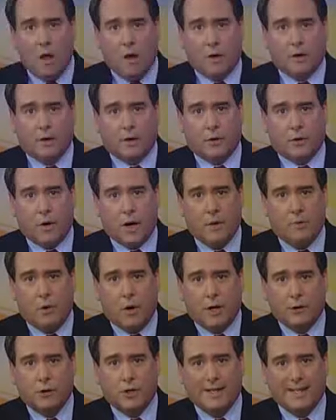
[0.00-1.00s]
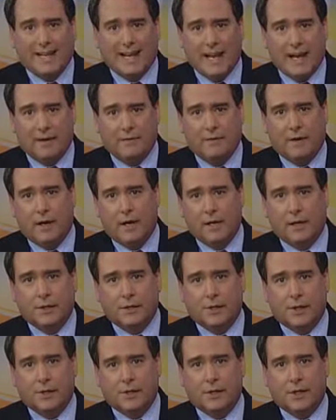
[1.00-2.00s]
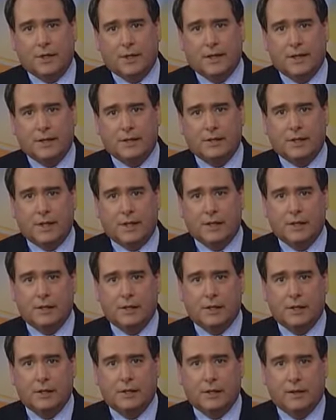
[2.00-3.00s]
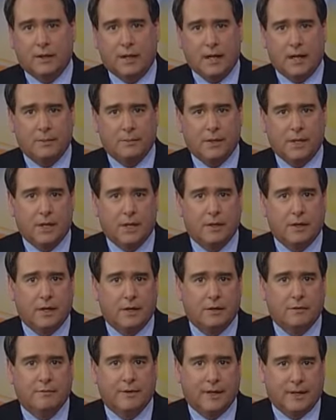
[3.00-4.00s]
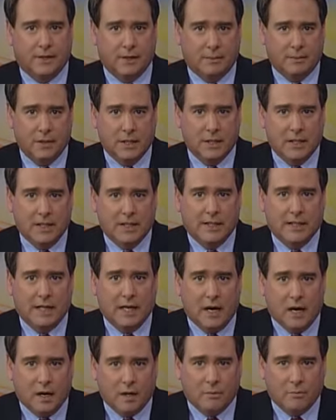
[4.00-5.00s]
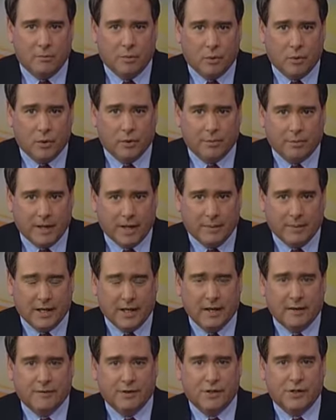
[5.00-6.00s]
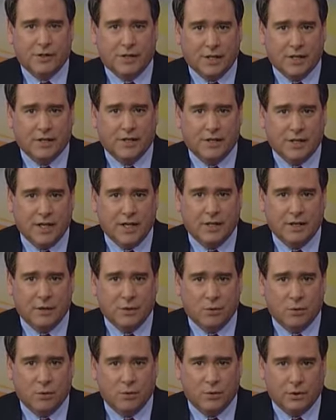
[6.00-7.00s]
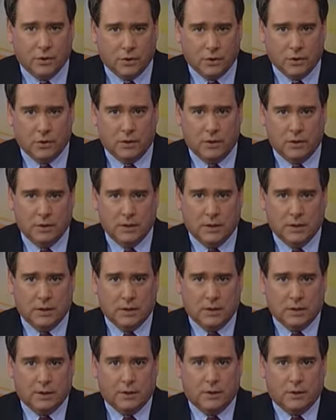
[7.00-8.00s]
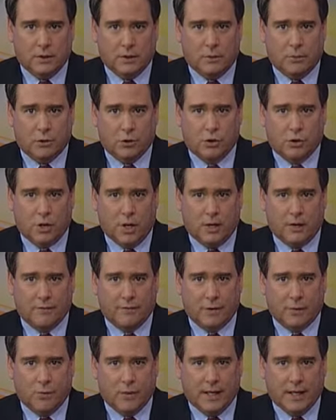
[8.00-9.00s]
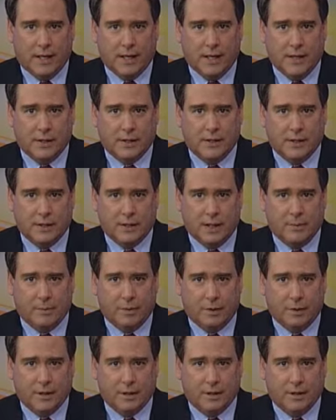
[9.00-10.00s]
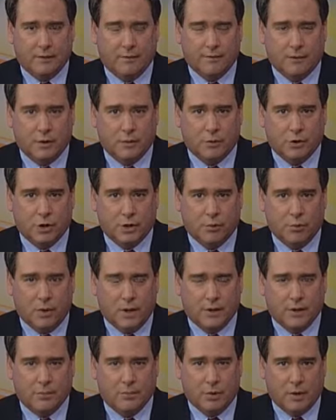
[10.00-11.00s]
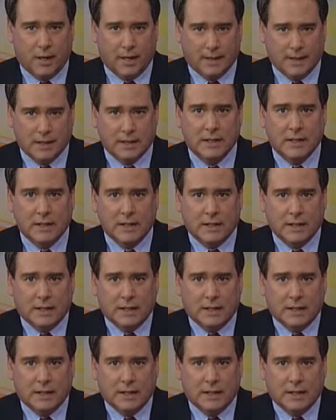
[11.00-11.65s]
On the Crime Watch, gang violence in Salinas has claimed another victim, the unborn baby of a 16 year old girl. The girl was shot over the weekend. Today, police confirmed she was pregnant.